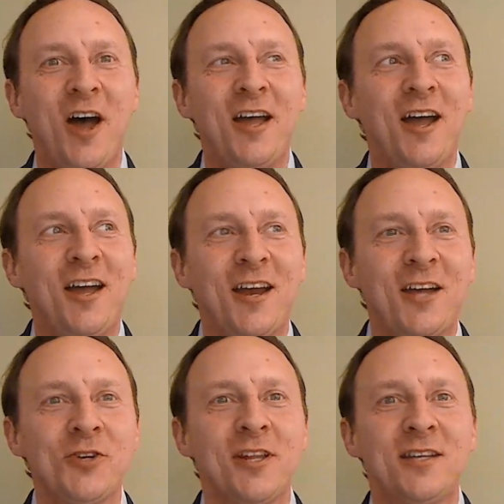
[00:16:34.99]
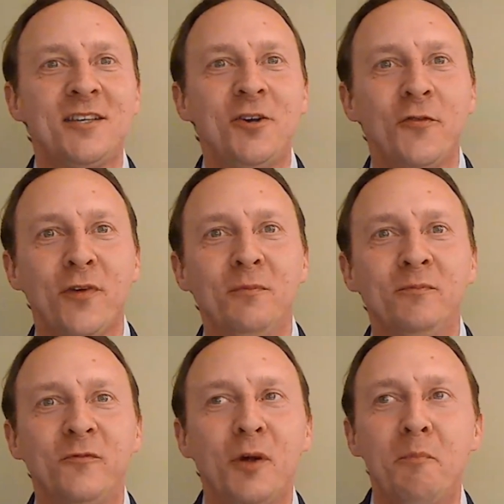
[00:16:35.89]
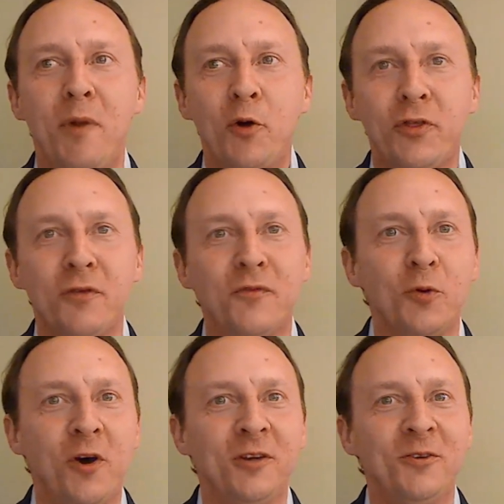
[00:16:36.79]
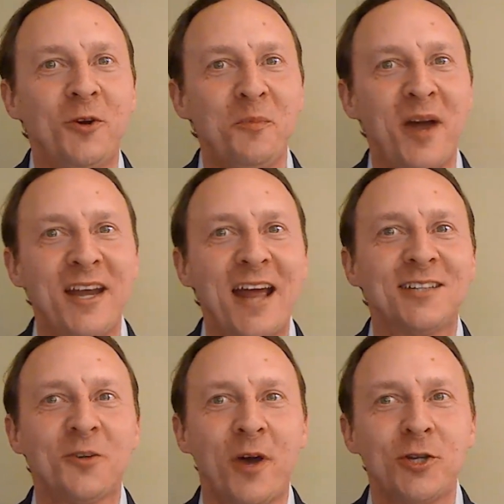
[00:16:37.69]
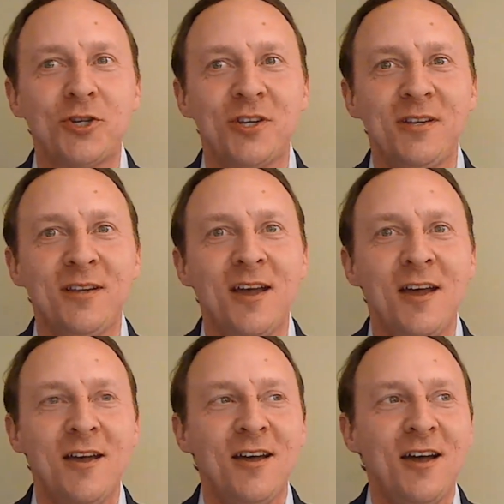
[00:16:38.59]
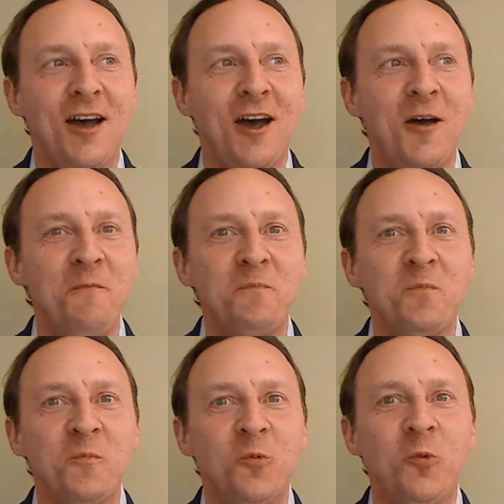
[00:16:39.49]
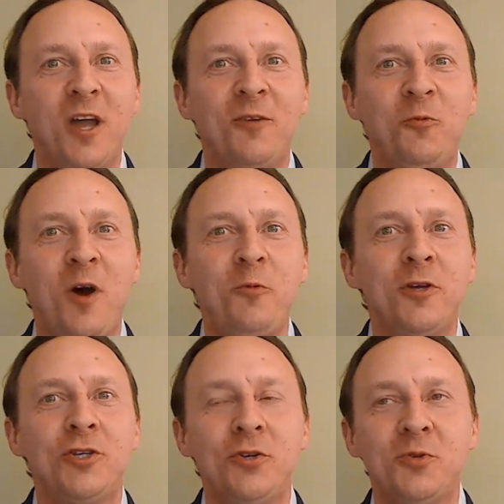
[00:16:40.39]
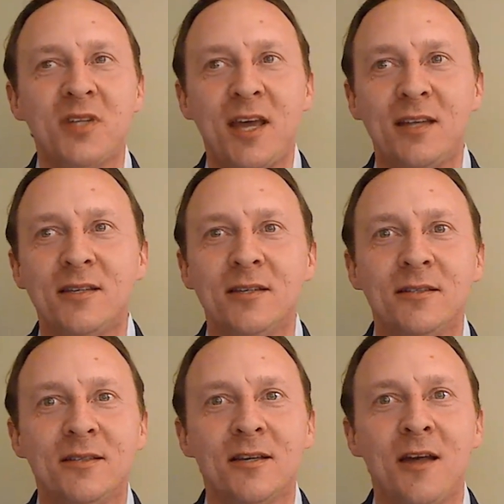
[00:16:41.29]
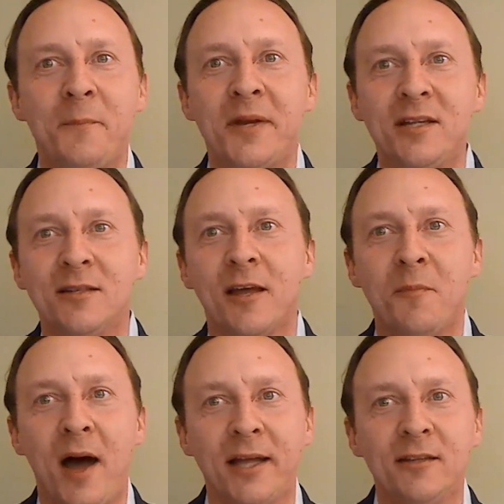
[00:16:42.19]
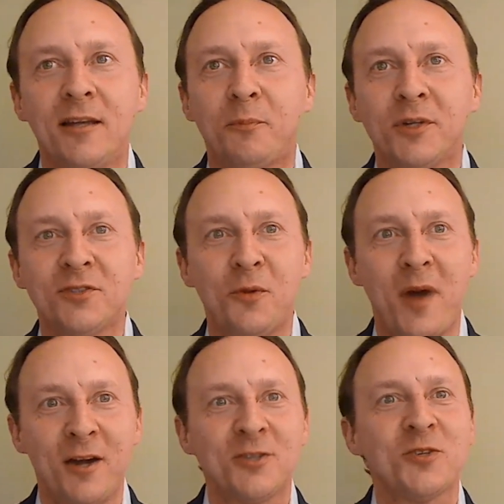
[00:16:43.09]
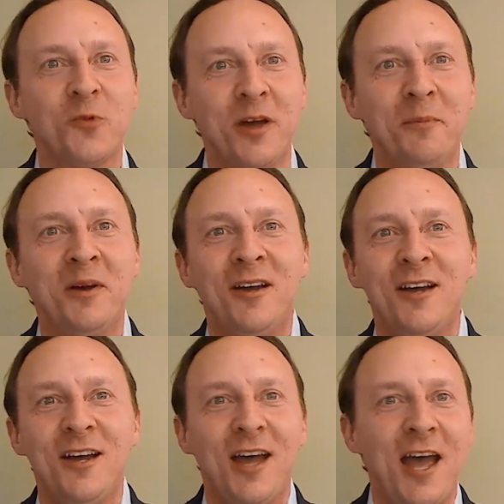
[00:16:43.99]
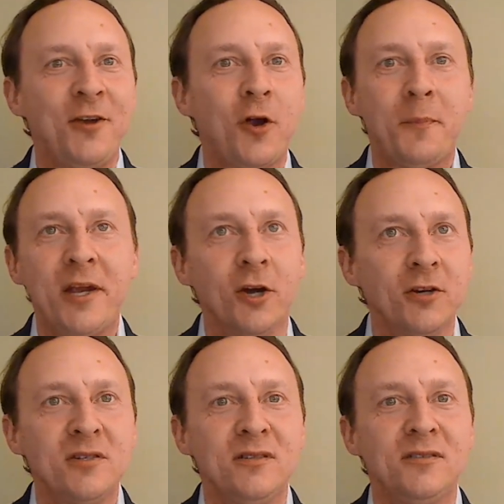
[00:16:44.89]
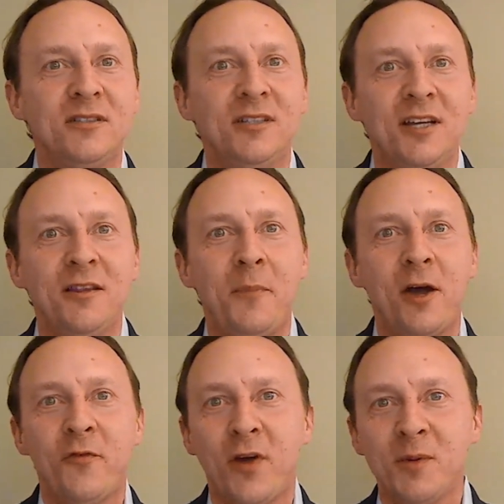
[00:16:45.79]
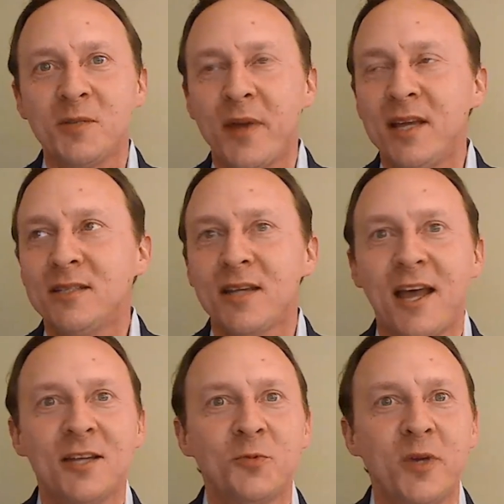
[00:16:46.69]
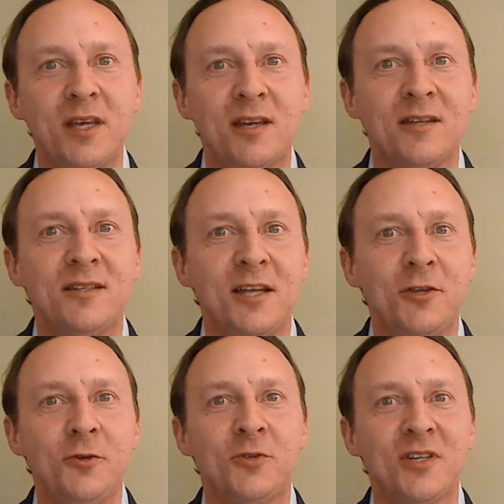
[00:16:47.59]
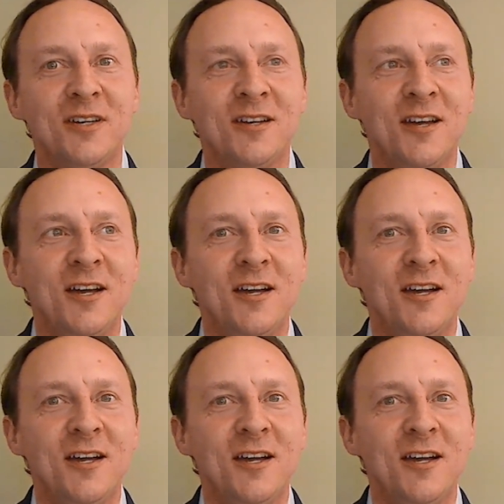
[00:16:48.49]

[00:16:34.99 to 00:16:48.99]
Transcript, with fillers: So I, would actually like to hear from from both of you on on my next question. Um, what would you say to, to companies like mine, like Bristol Myers Squibb, and our peers in, in, the biopharma space as we continue to